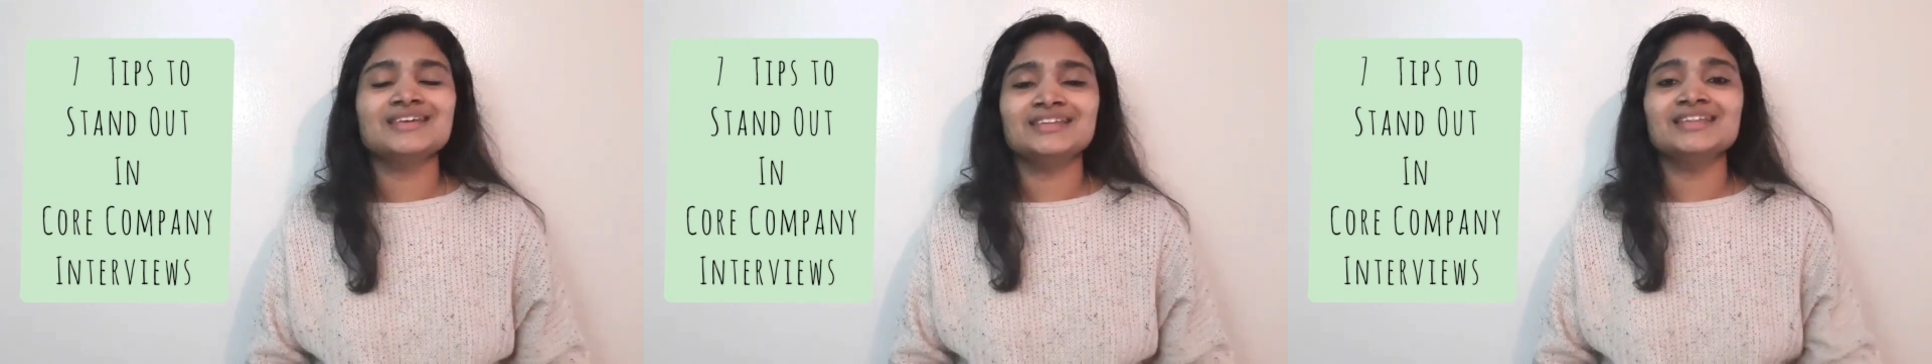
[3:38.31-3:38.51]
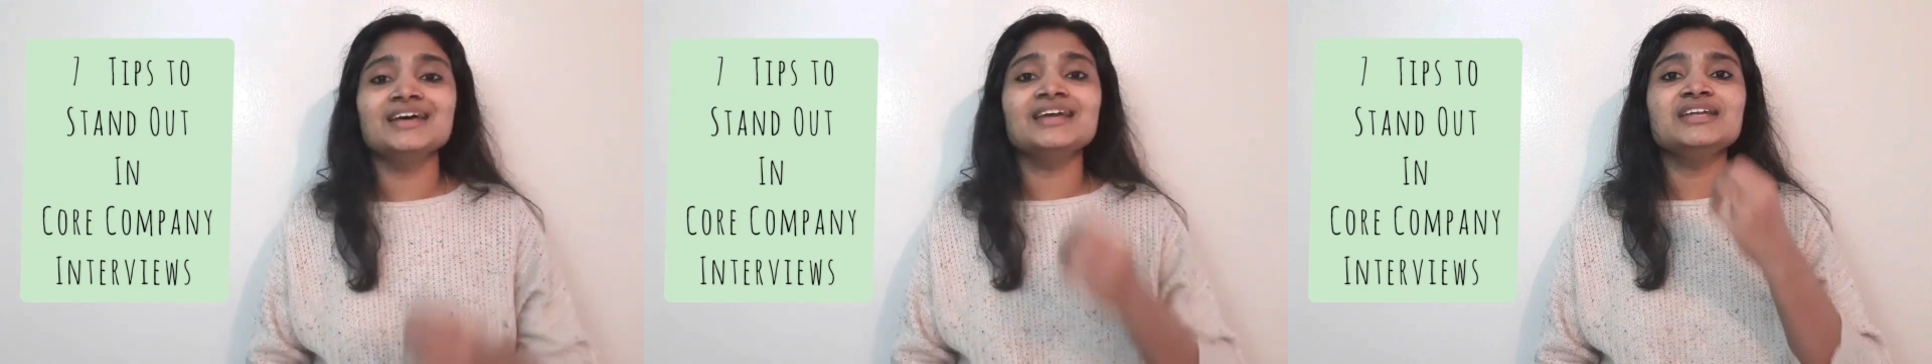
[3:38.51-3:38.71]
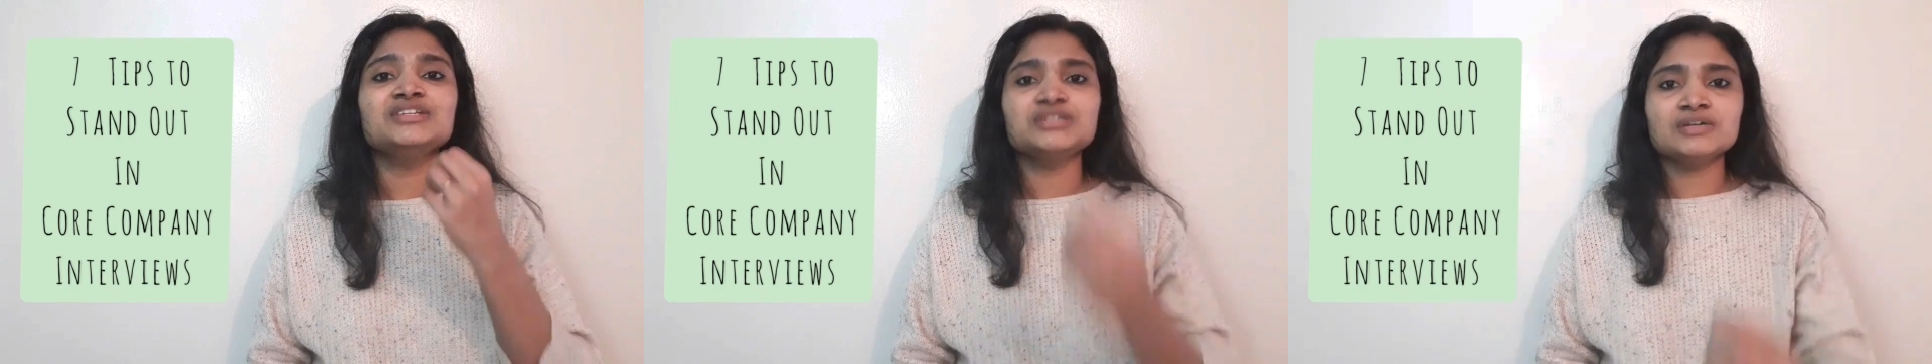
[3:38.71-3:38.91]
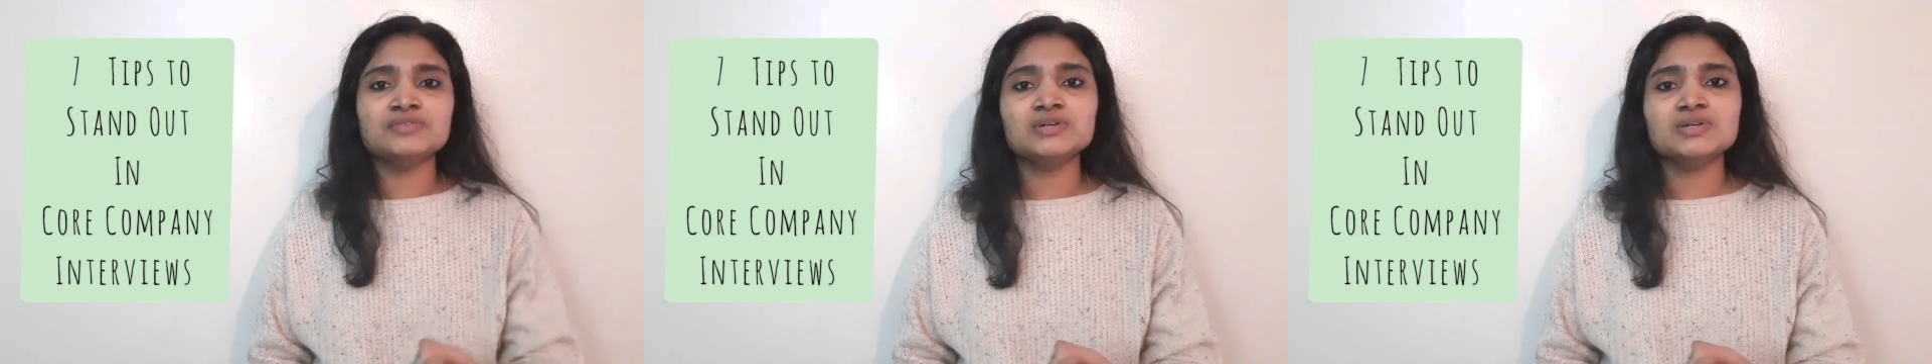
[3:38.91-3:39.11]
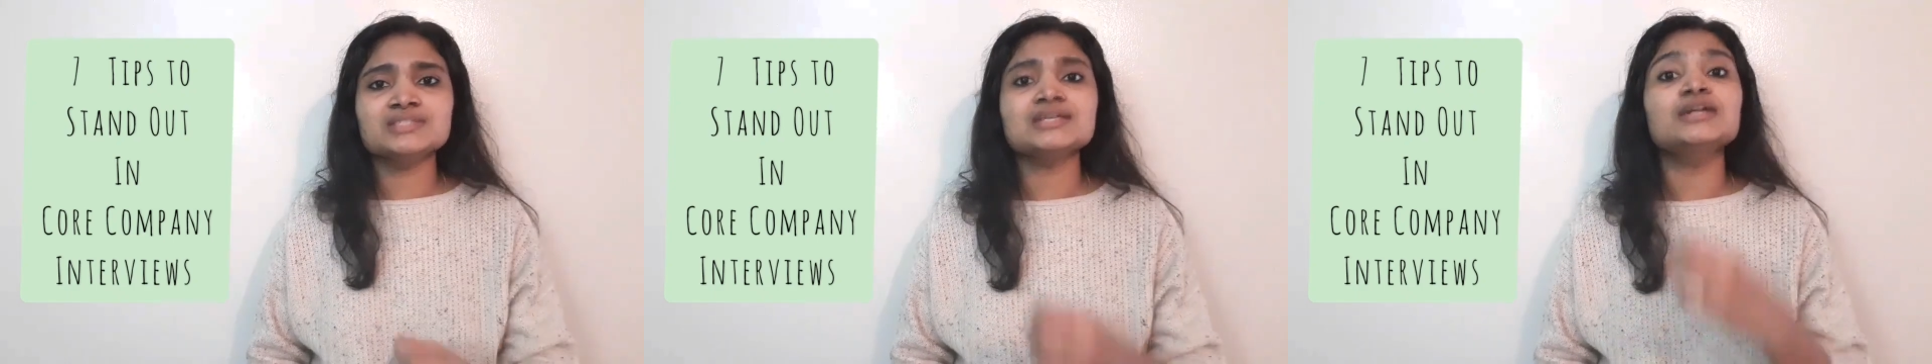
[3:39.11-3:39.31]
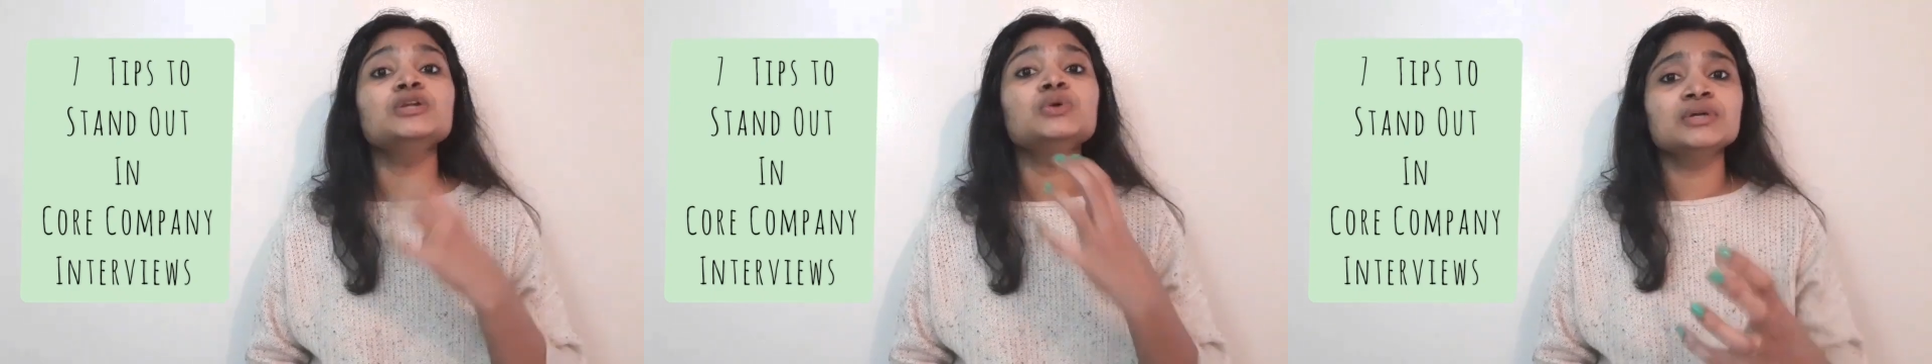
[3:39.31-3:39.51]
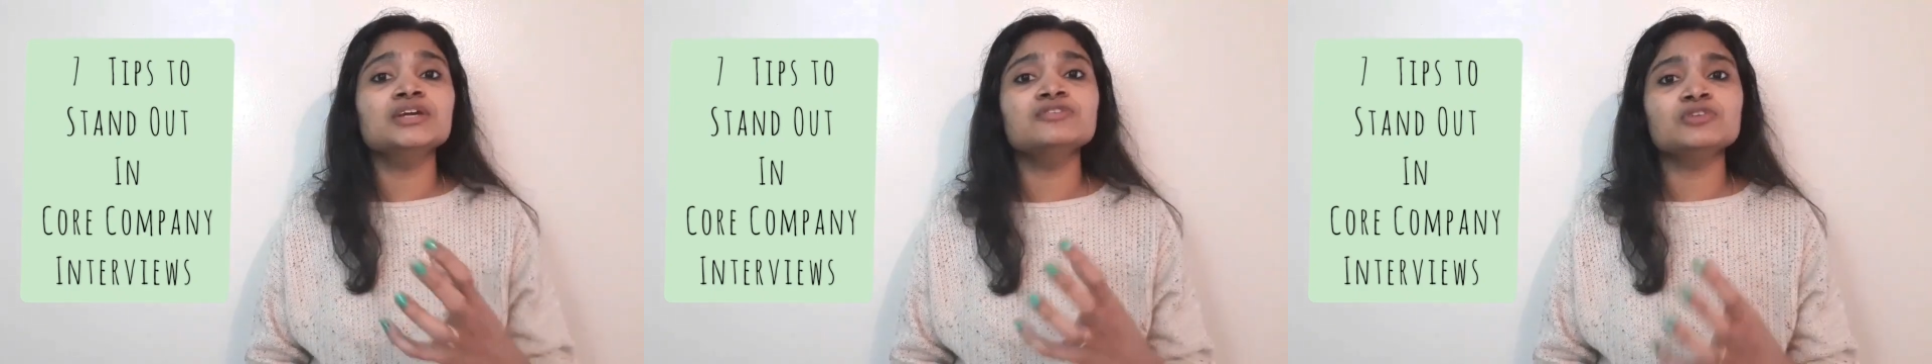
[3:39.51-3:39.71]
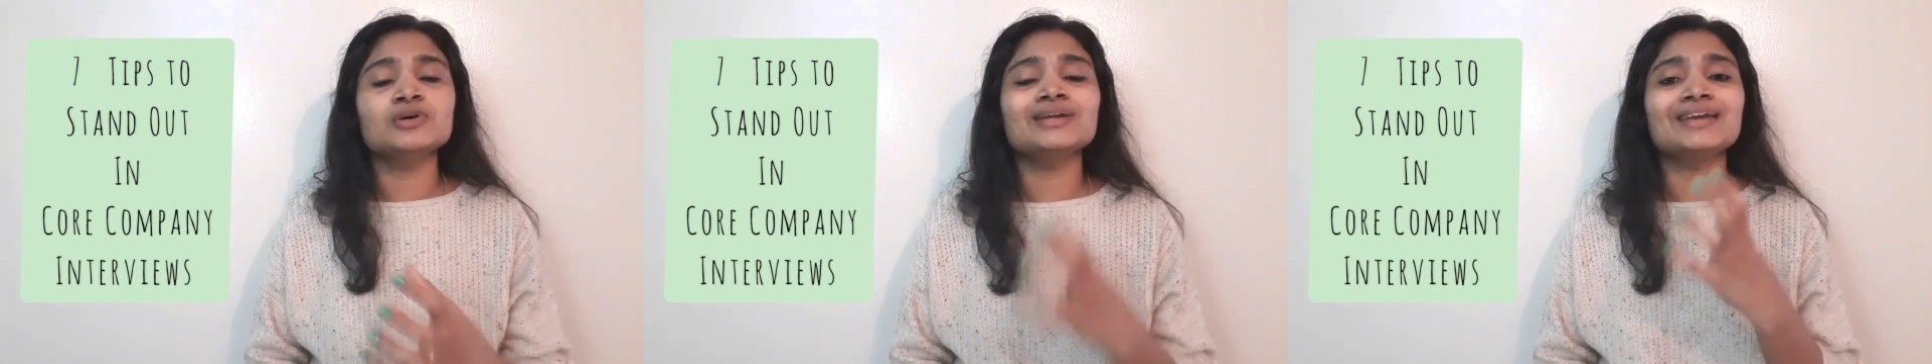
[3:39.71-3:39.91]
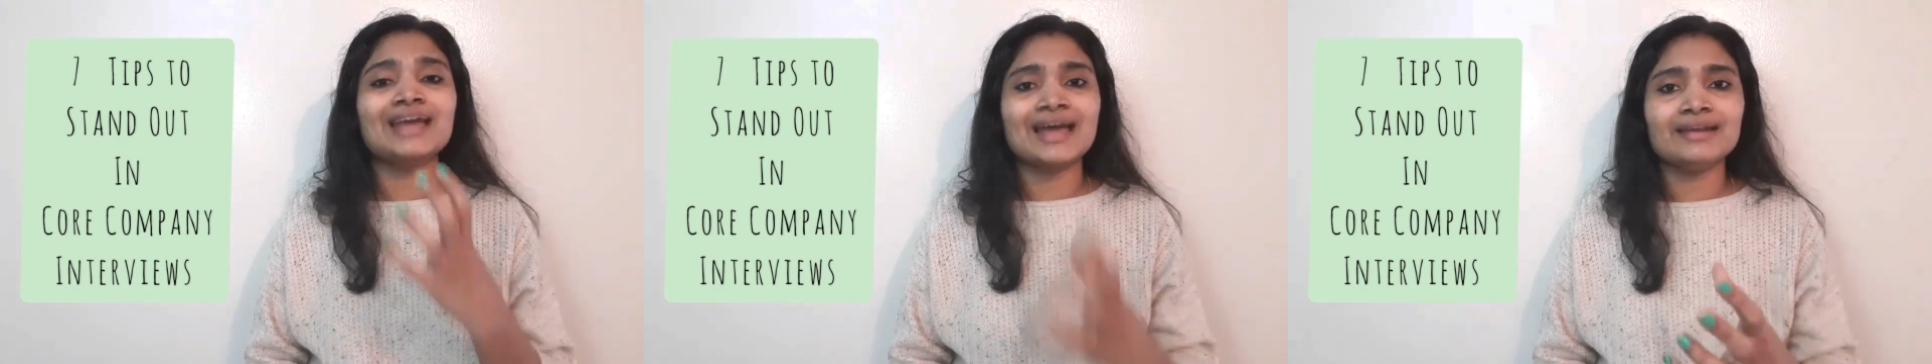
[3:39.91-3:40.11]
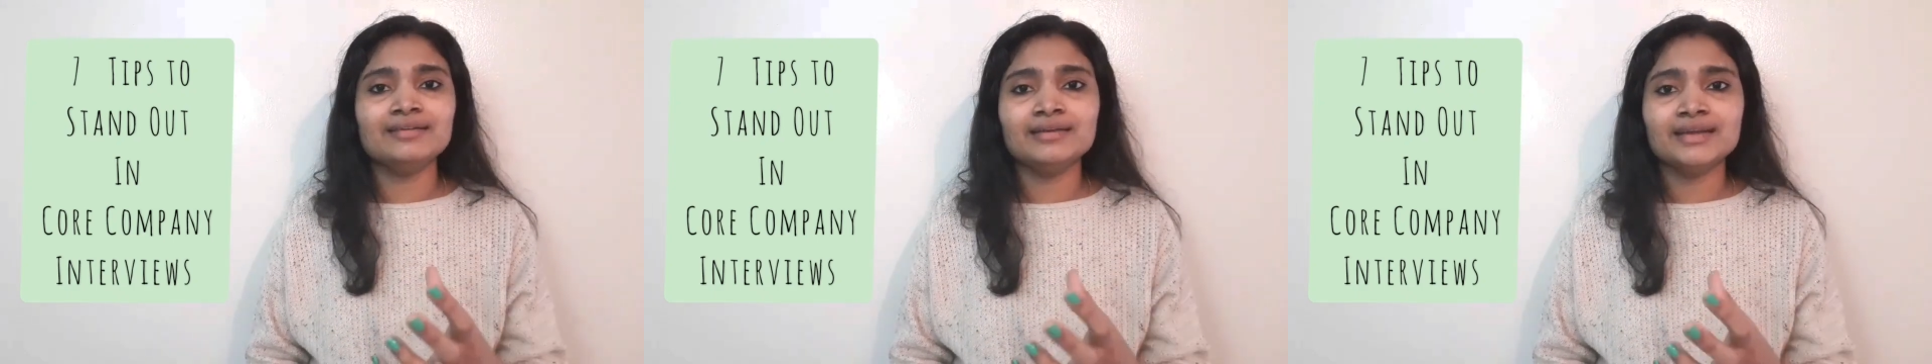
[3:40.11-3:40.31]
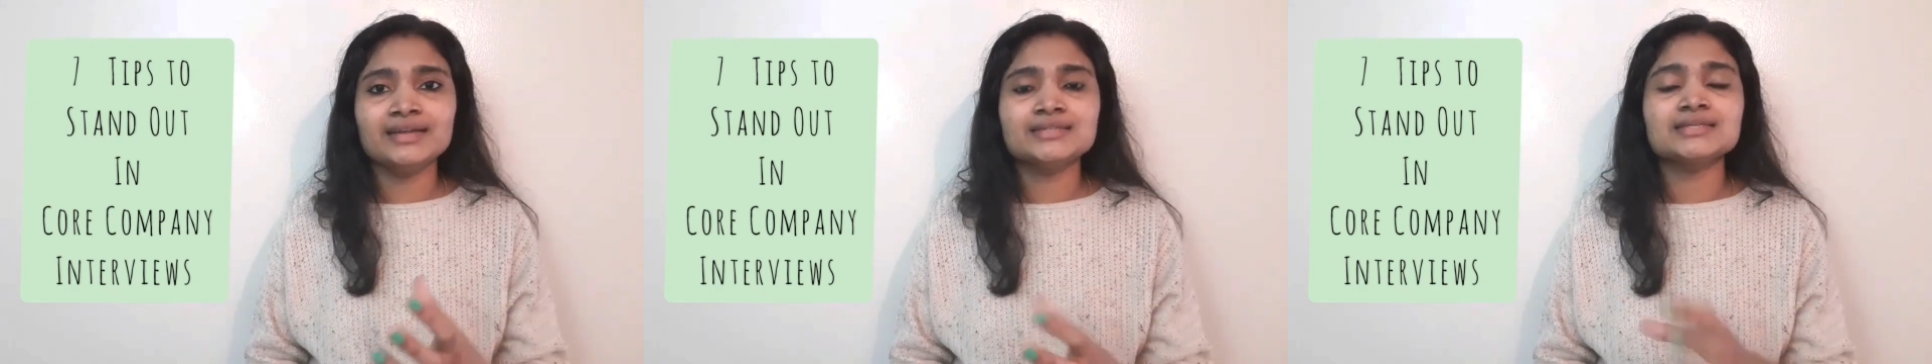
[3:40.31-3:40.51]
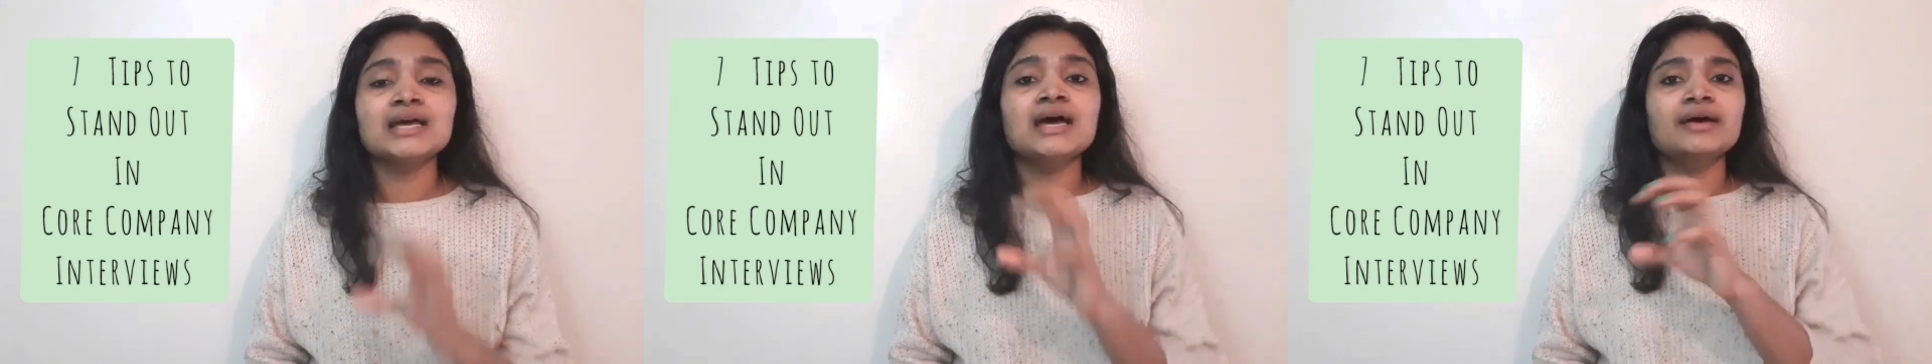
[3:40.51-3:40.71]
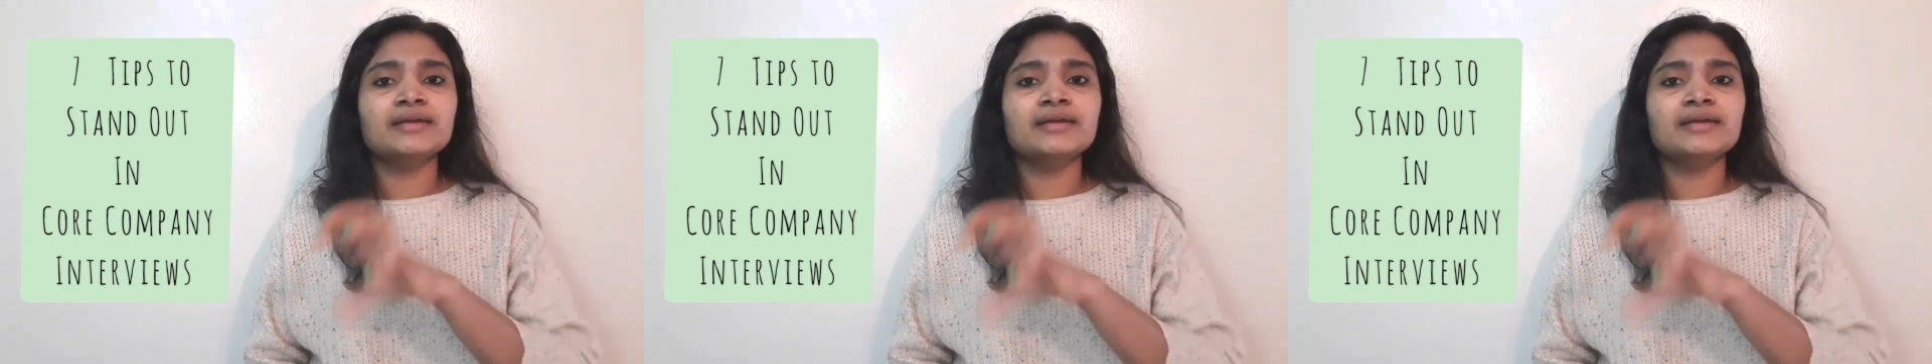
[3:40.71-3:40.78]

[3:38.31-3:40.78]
the interviewers are looking for candidates